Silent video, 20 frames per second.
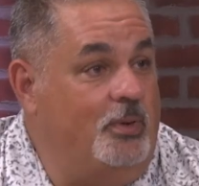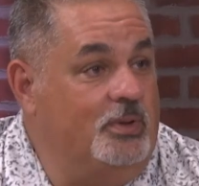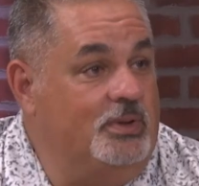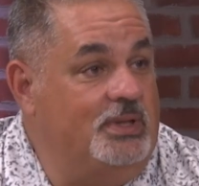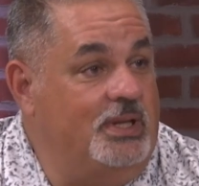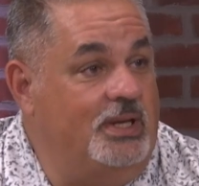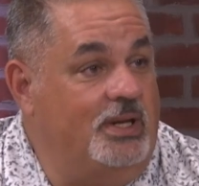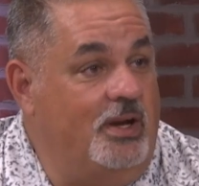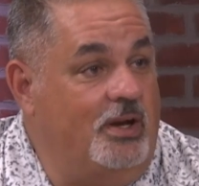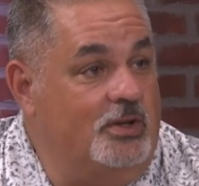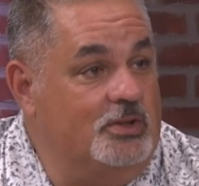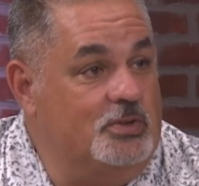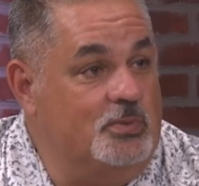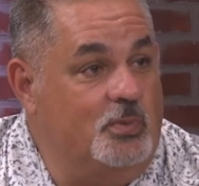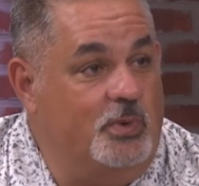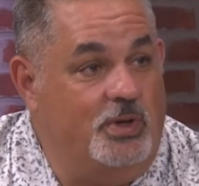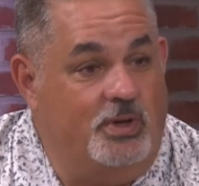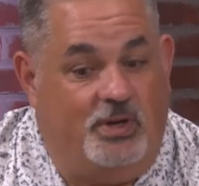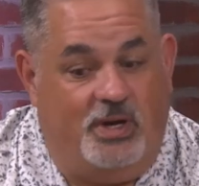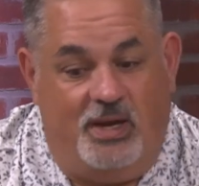Polk State College
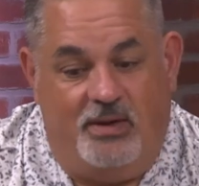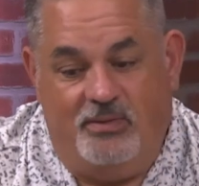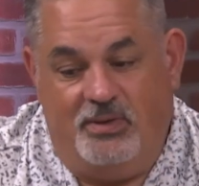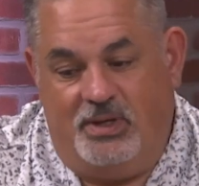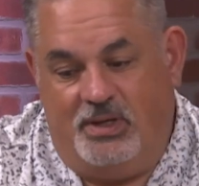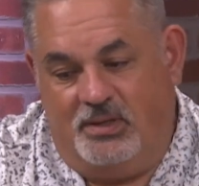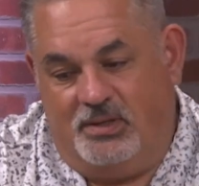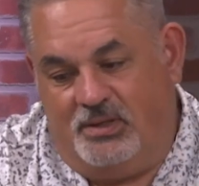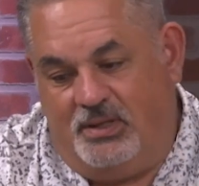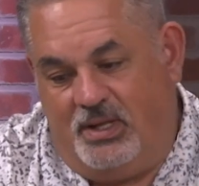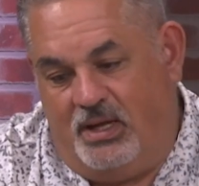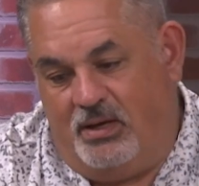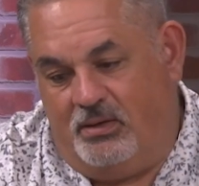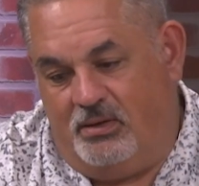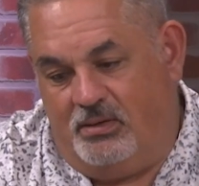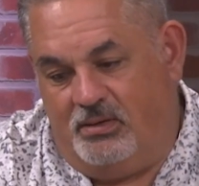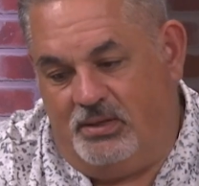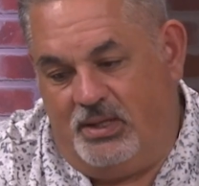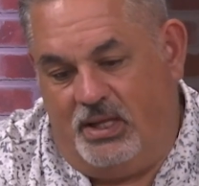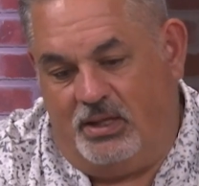in Winter Haven, and
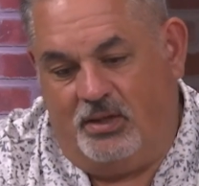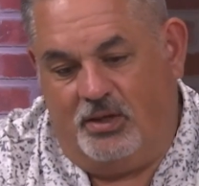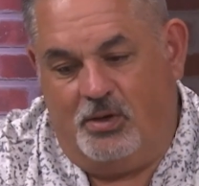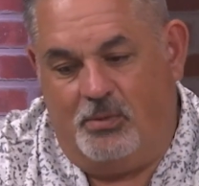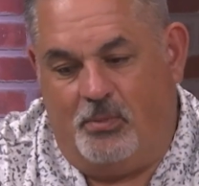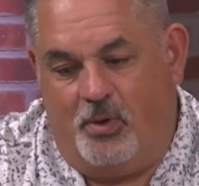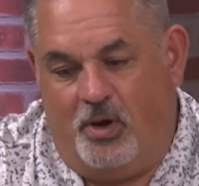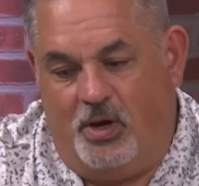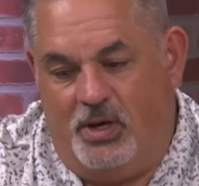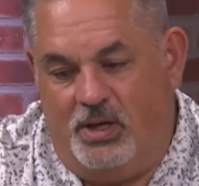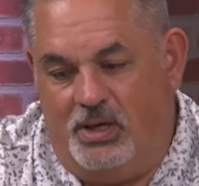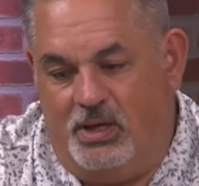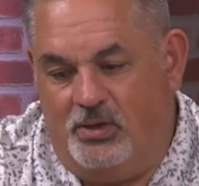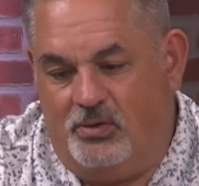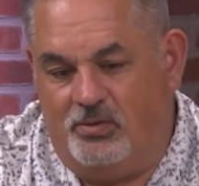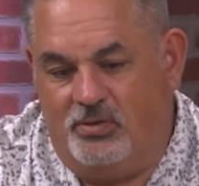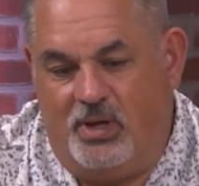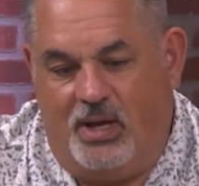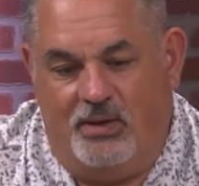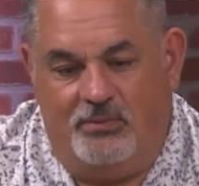Stan, Stanley Camardi and
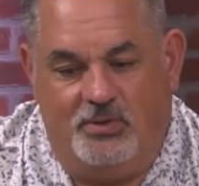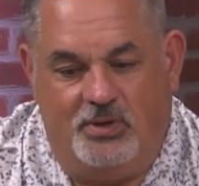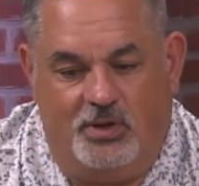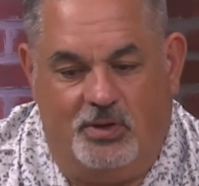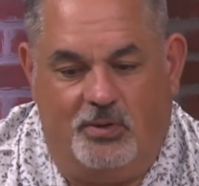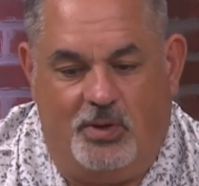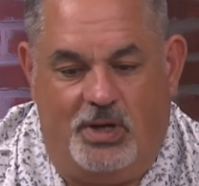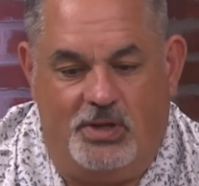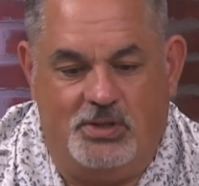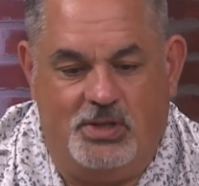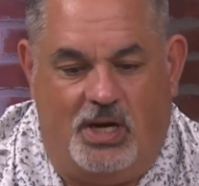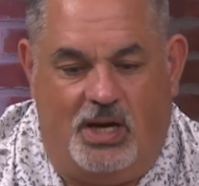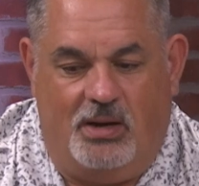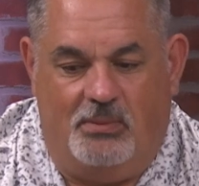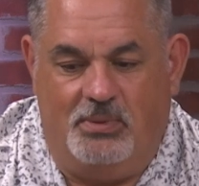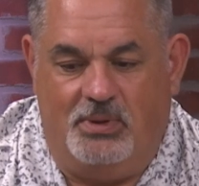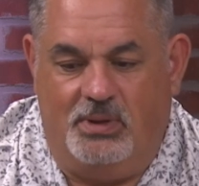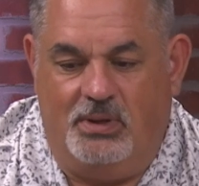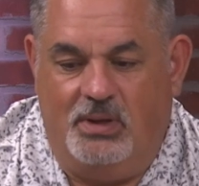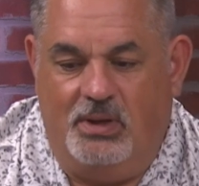his staff did a great
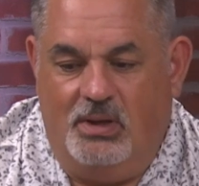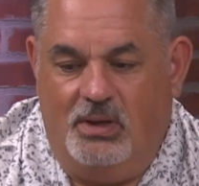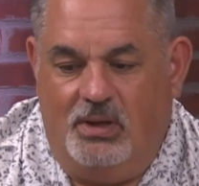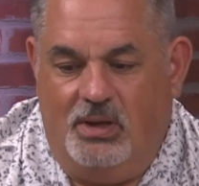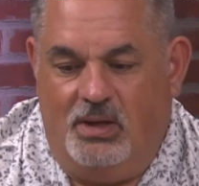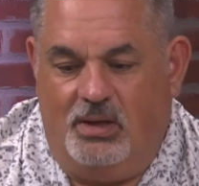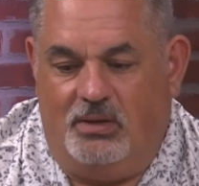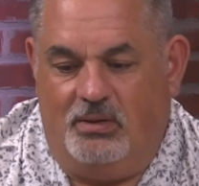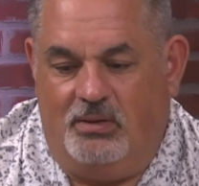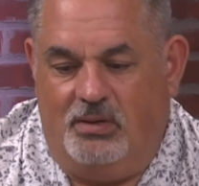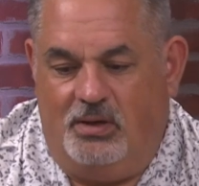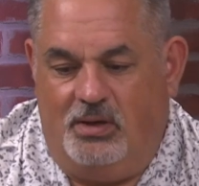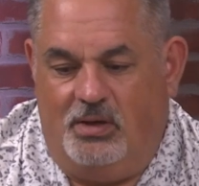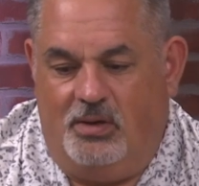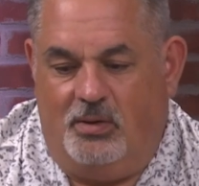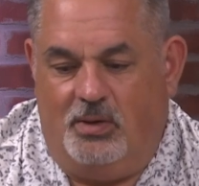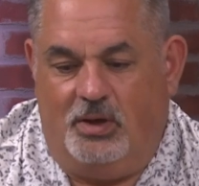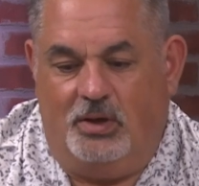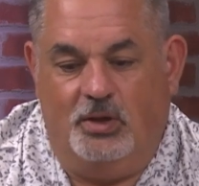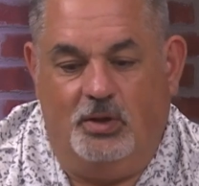job, and, and you
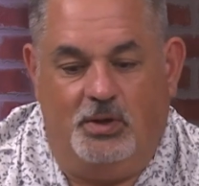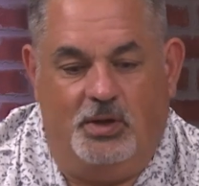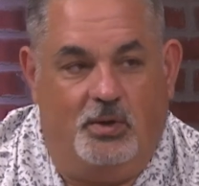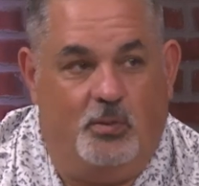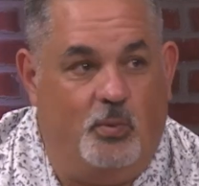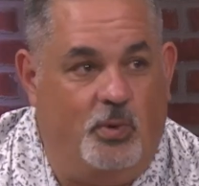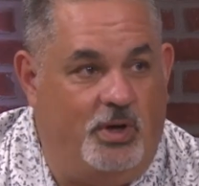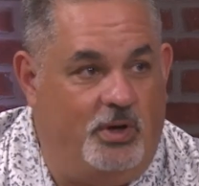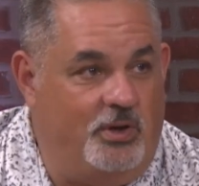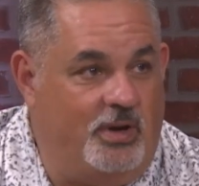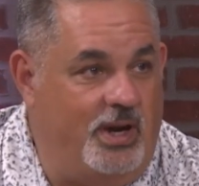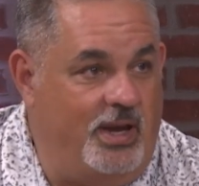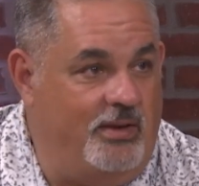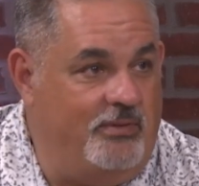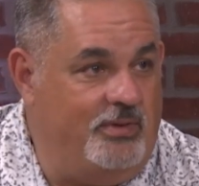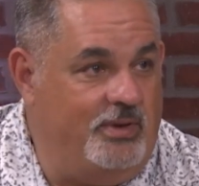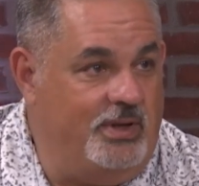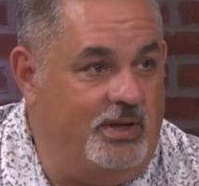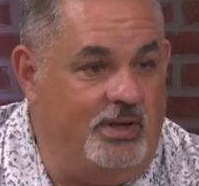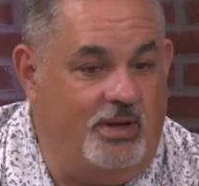know, including Winter
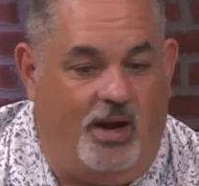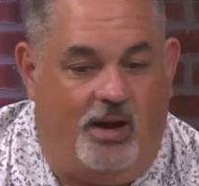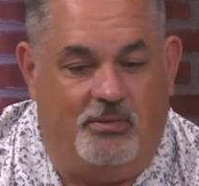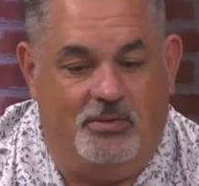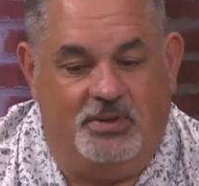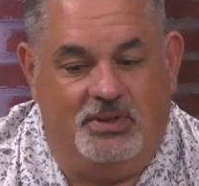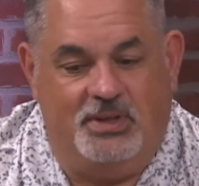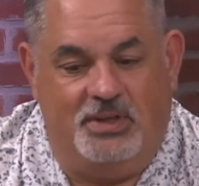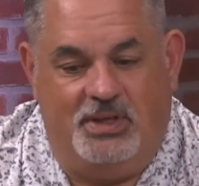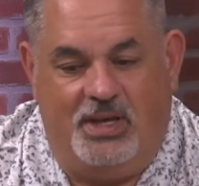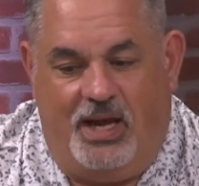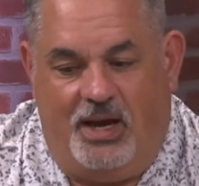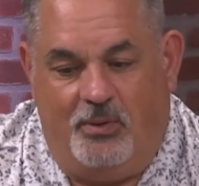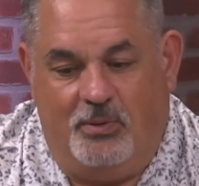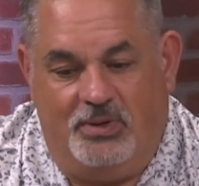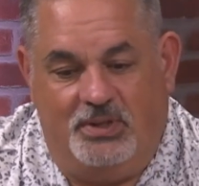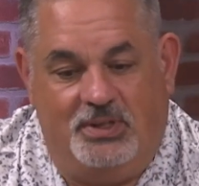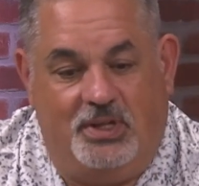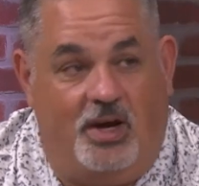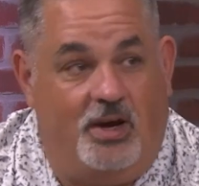Haven, and obviously
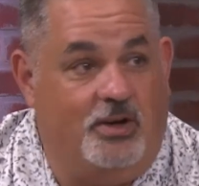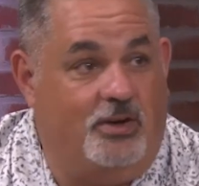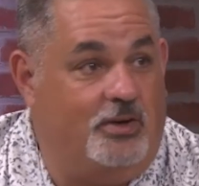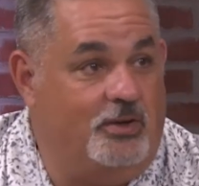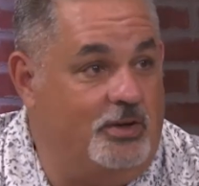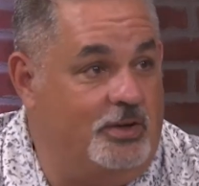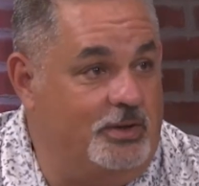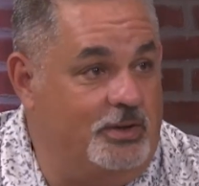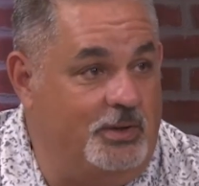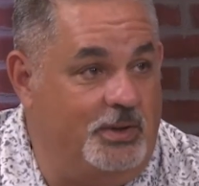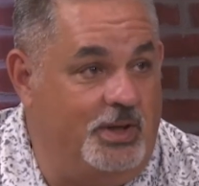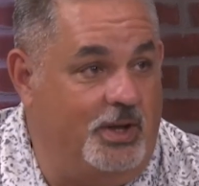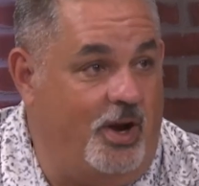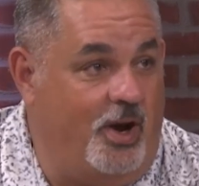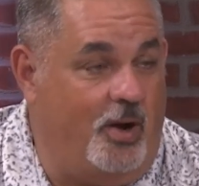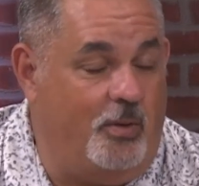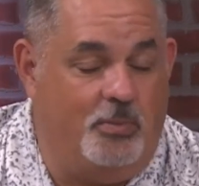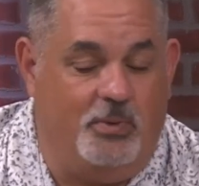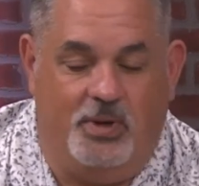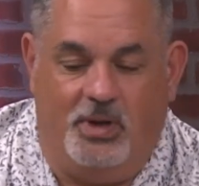now with soccer, including
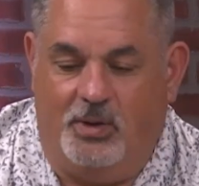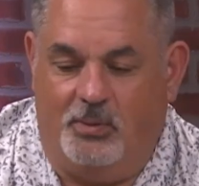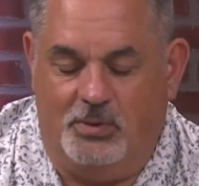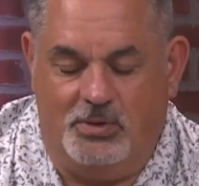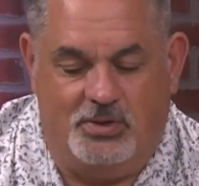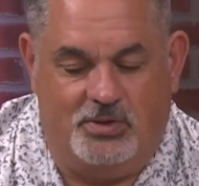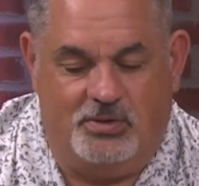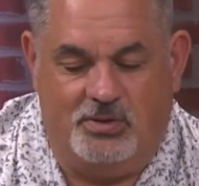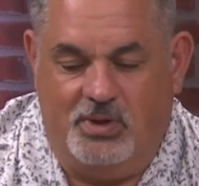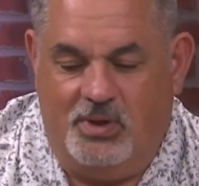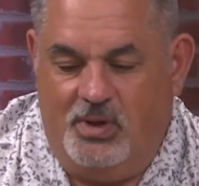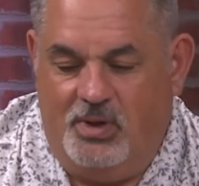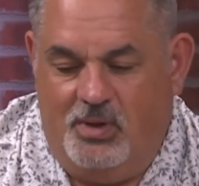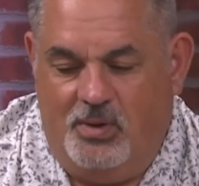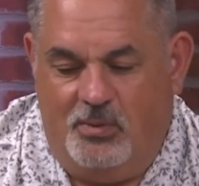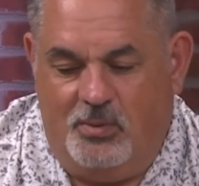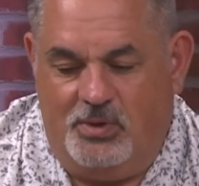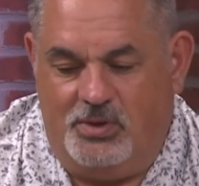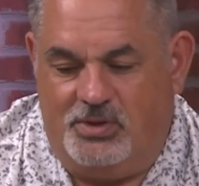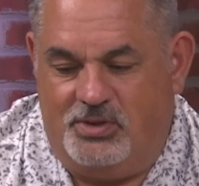Auburndale, which is
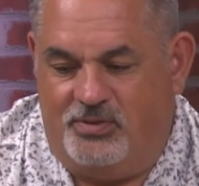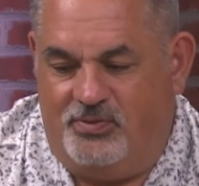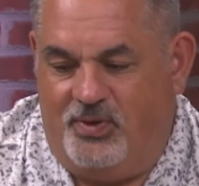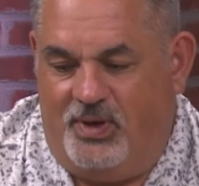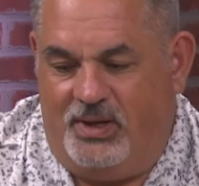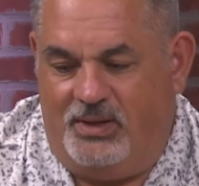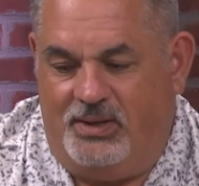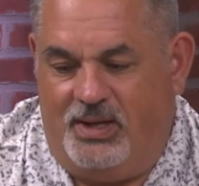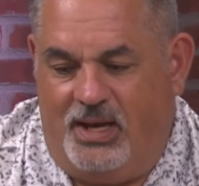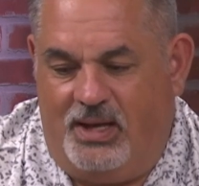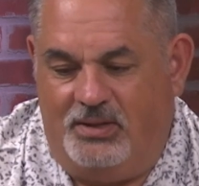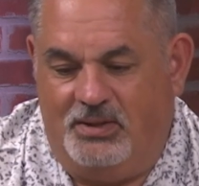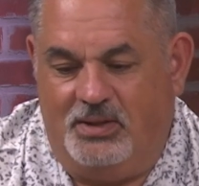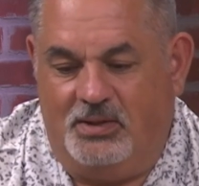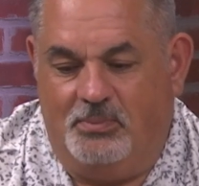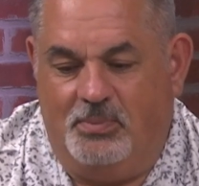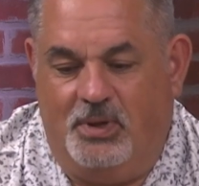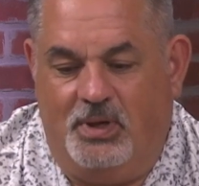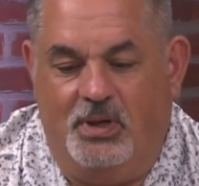which is fantastic.